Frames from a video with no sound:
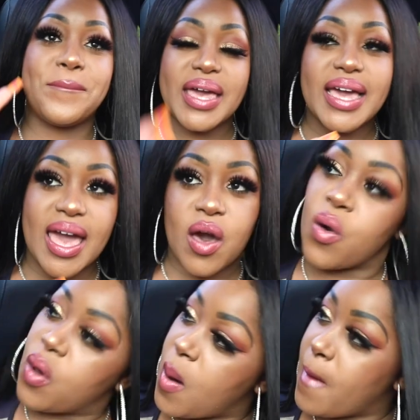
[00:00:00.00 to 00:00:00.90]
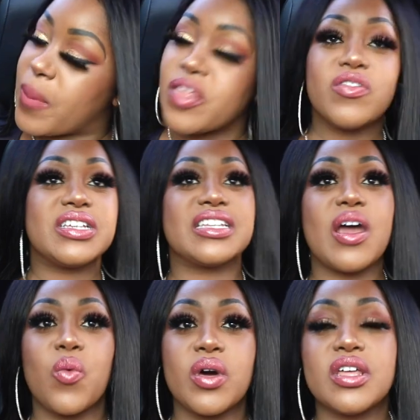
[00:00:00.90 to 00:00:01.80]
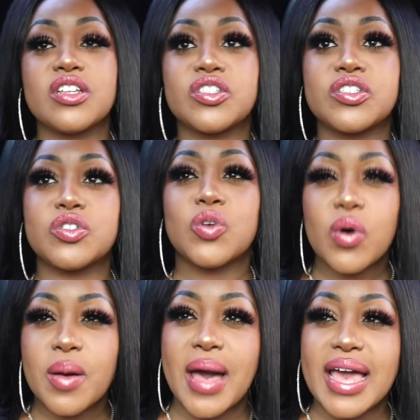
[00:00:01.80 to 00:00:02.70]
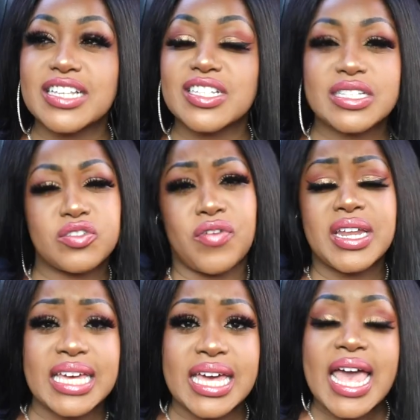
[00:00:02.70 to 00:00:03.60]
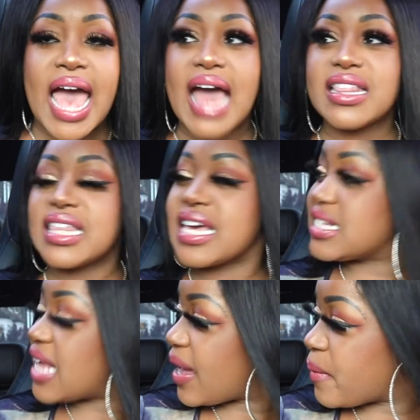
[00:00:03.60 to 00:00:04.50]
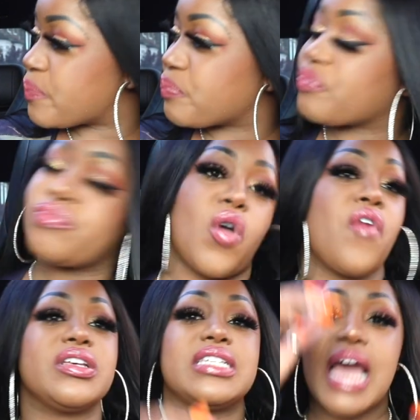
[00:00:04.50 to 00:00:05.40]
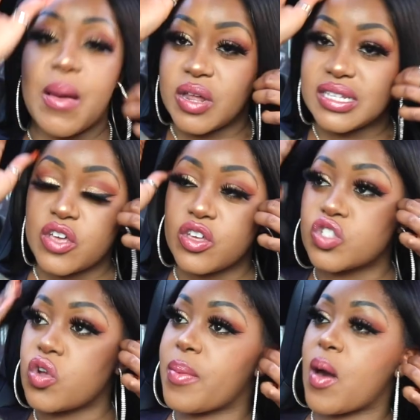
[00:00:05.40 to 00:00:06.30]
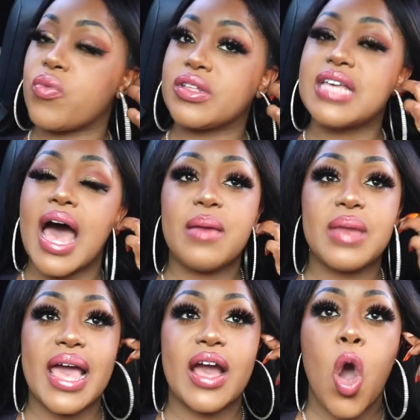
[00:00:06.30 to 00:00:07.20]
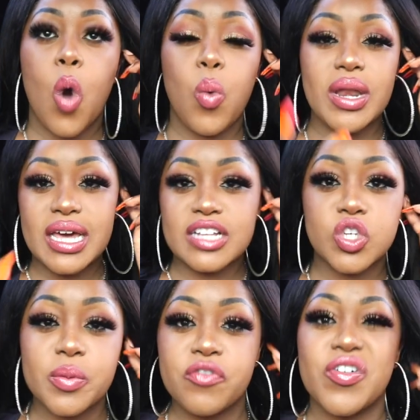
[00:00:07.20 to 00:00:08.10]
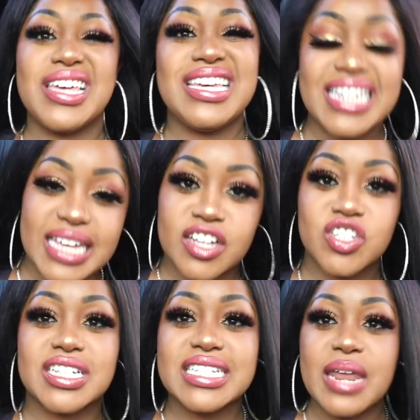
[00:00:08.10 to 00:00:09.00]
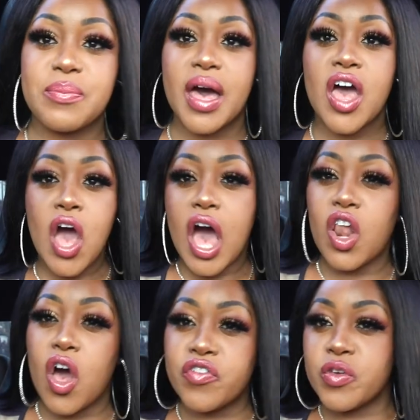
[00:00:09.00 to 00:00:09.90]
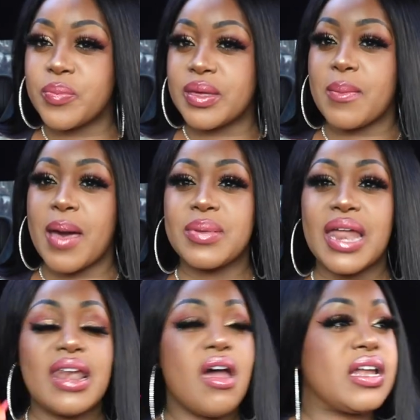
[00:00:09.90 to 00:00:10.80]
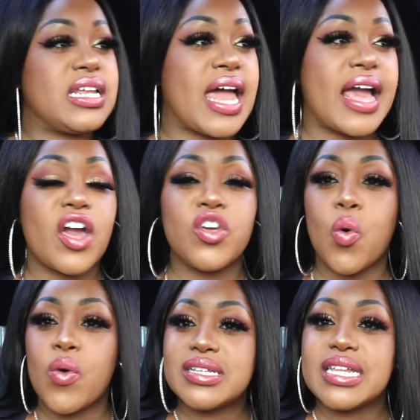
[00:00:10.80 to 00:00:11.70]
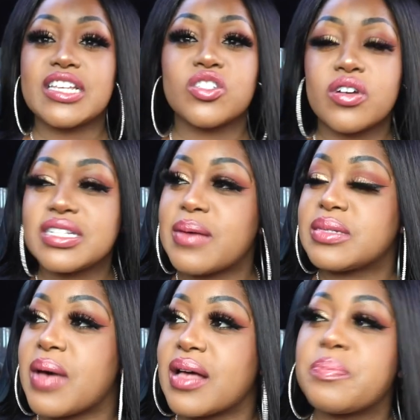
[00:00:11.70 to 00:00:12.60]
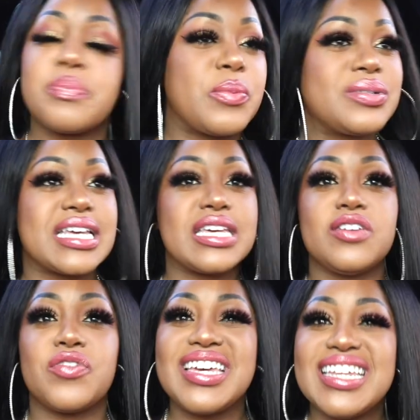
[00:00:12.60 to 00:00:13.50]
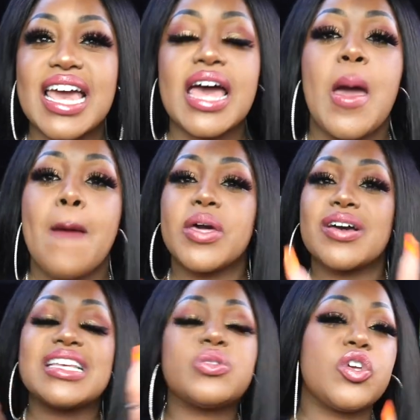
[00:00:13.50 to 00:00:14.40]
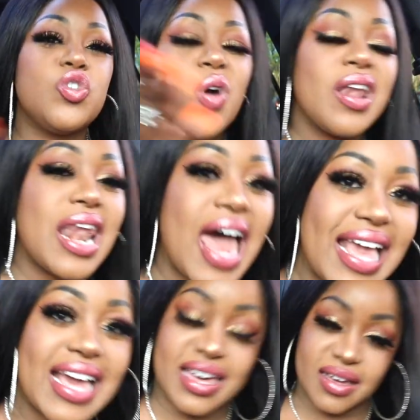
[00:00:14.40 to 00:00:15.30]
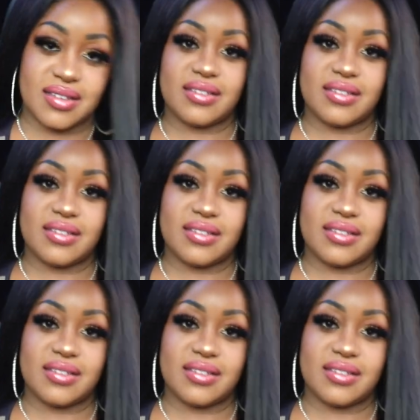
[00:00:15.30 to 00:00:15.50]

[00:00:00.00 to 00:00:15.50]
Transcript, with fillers: big l but the reason i want to talk about is because it's funny and the thing is like obviously I'm gonna tell you a story about all the time like one nigga took me for idiot do you understand but a lot of you be, might be like Lani like you're always telling story times about people taking you for idiot because that's what you lot like